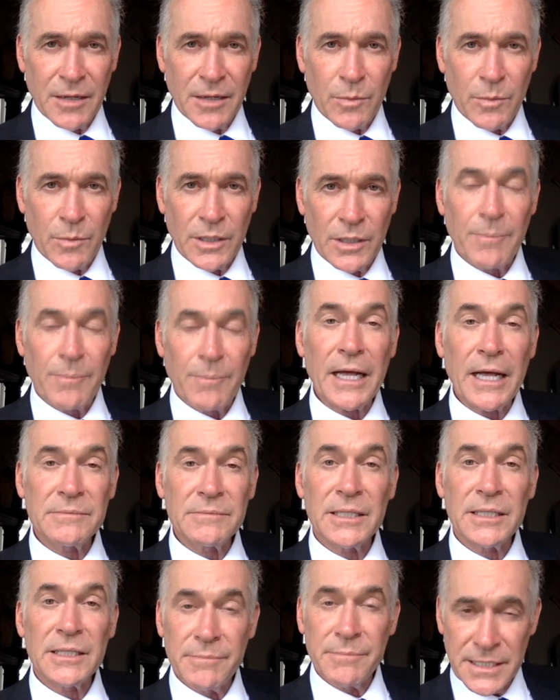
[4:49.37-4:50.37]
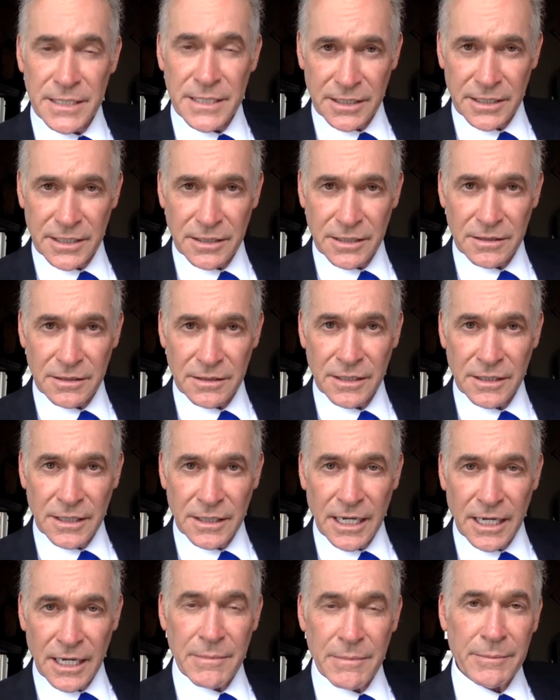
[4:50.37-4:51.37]
Well, at Pall Mall Medical,
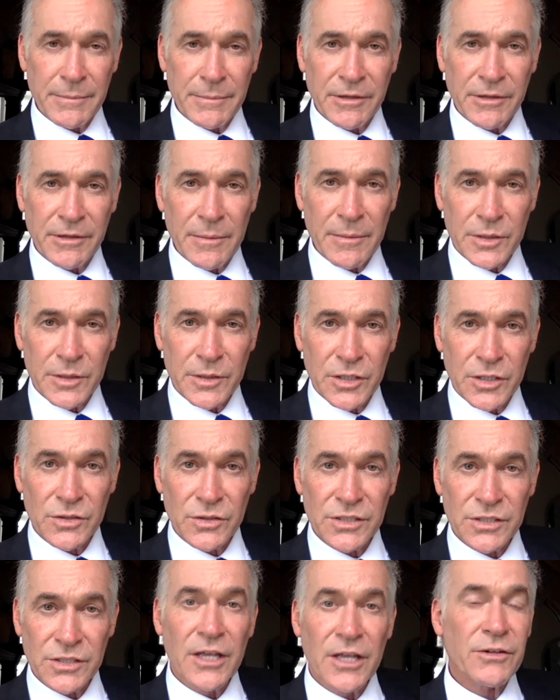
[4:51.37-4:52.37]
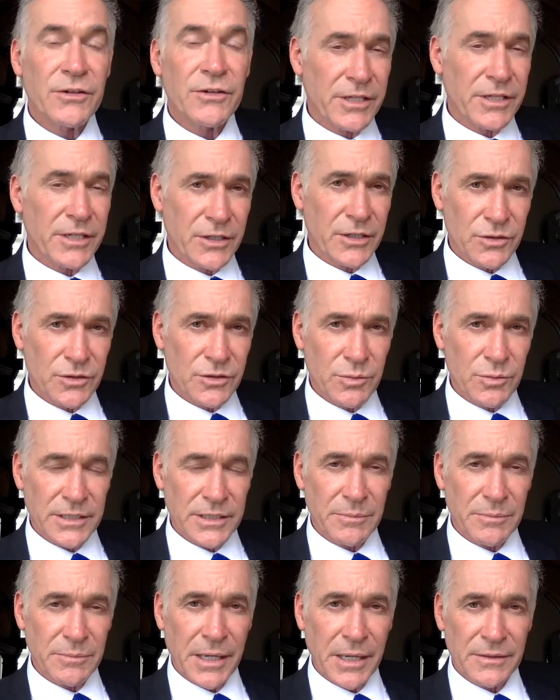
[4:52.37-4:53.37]
a mammogram would cost
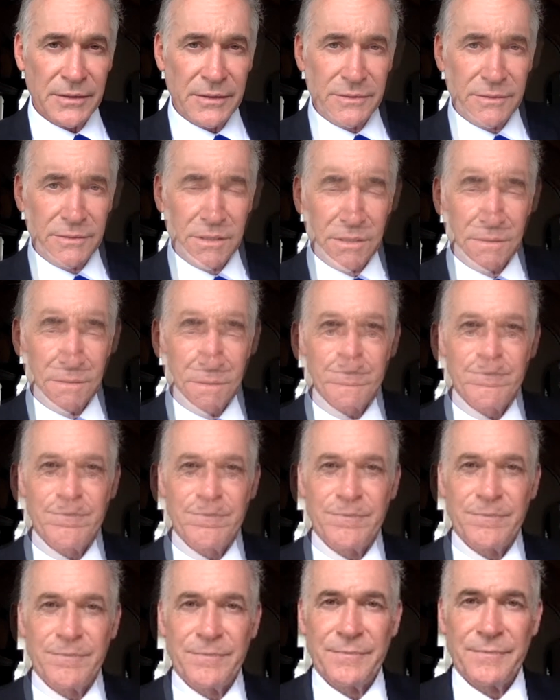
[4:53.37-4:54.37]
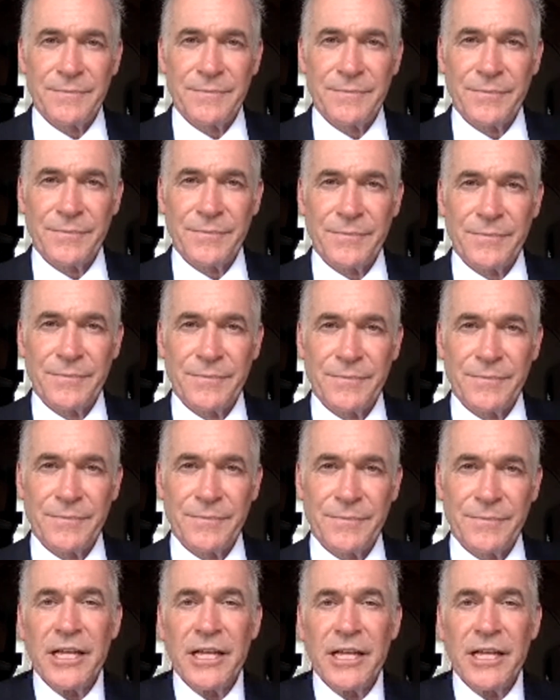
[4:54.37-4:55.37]
£320. How reliable
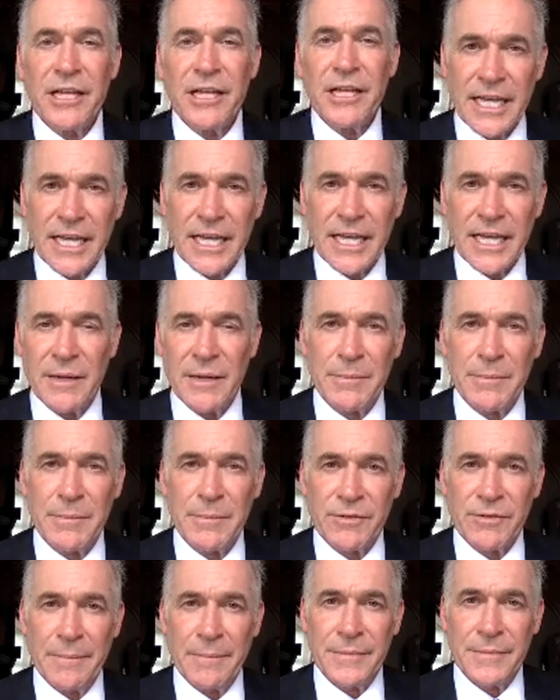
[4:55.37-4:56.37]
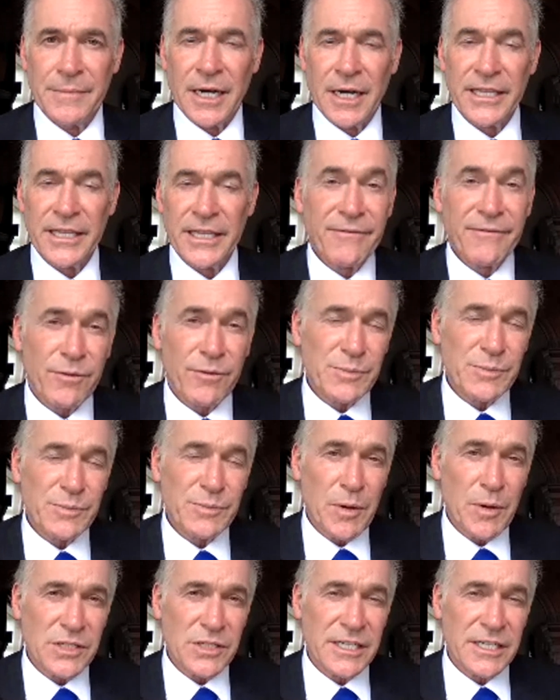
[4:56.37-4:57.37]
is my mammogram? Are there false
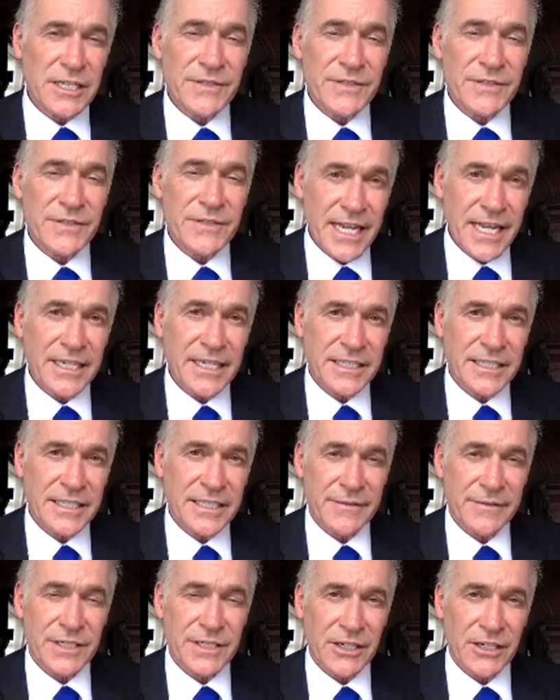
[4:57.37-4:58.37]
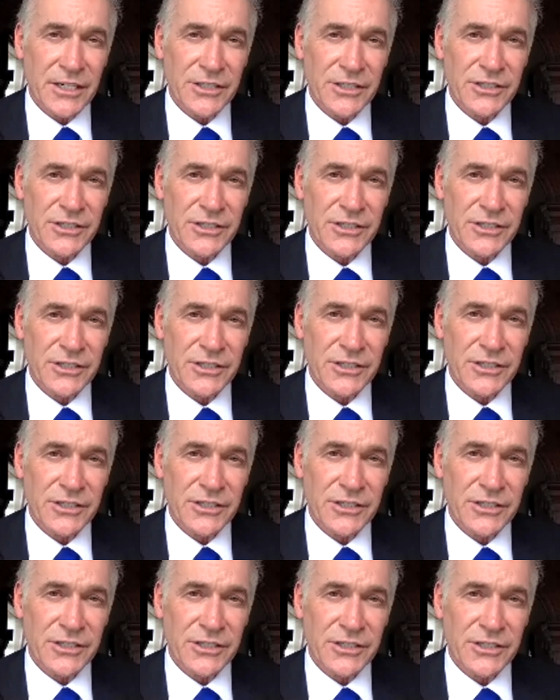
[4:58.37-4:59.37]
positives and negatives that I should be worried
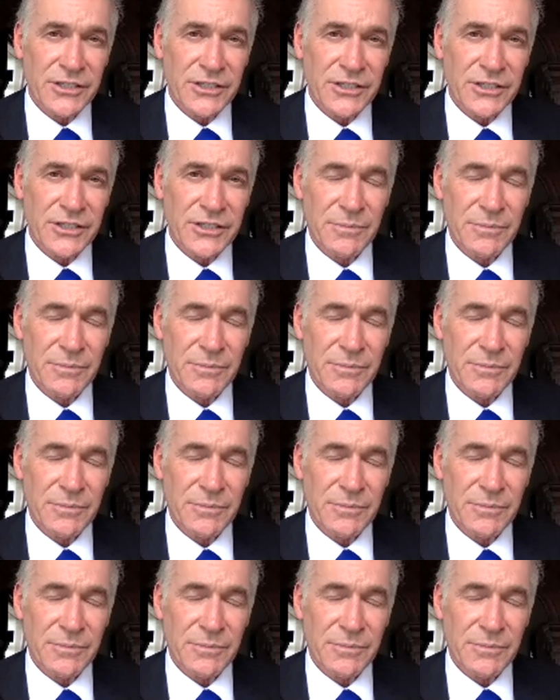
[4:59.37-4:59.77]
about?